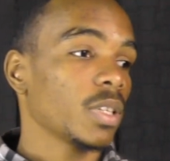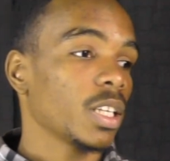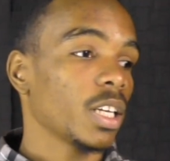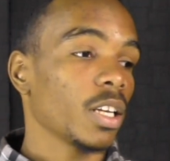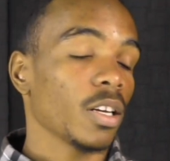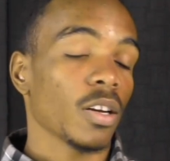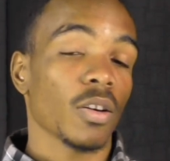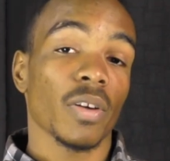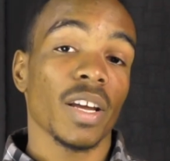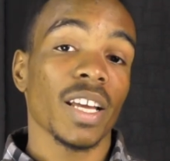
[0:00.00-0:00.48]

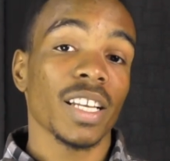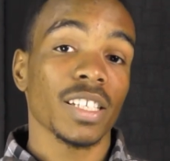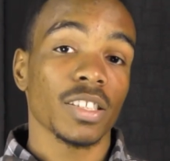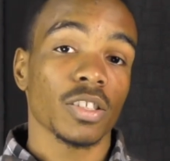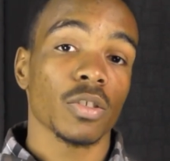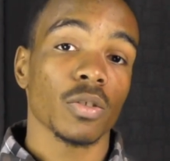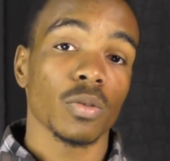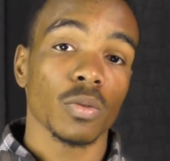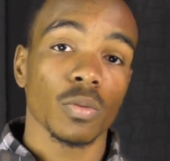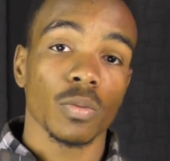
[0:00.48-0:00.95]

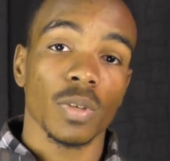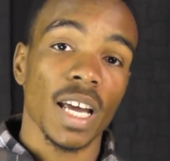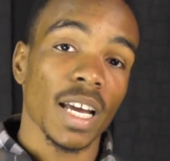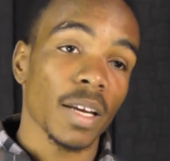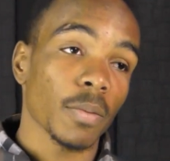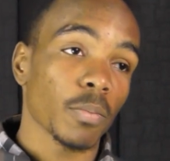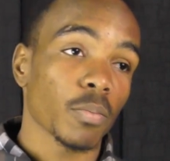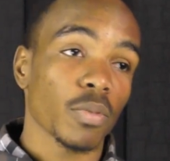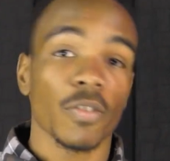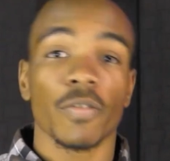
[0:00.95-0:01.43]
into
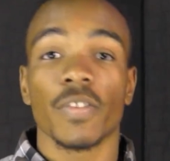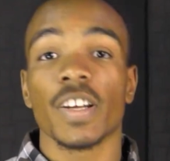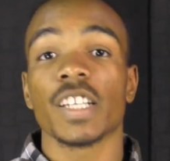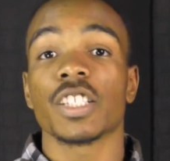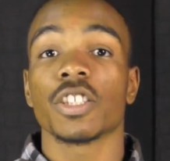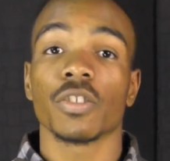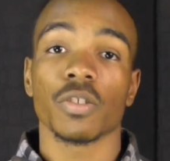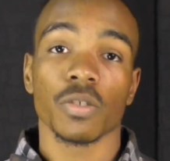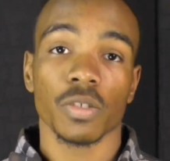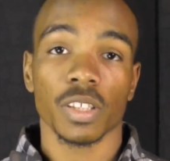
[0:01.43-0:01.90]
like
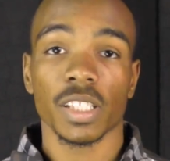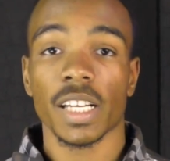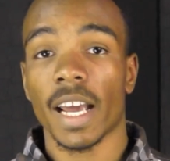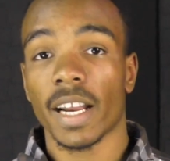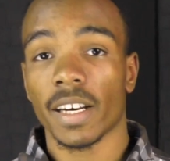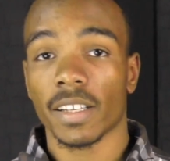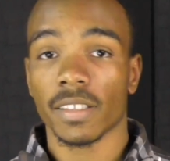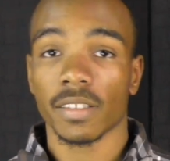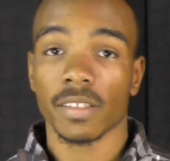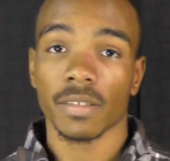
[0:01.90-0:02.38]
professional
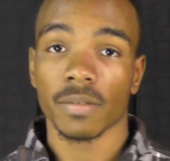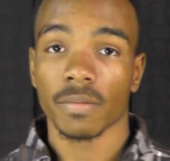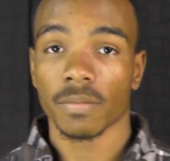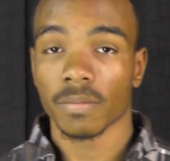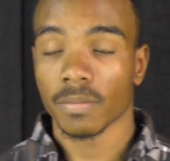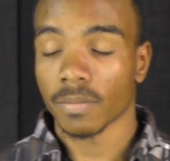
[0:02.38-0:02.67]
status.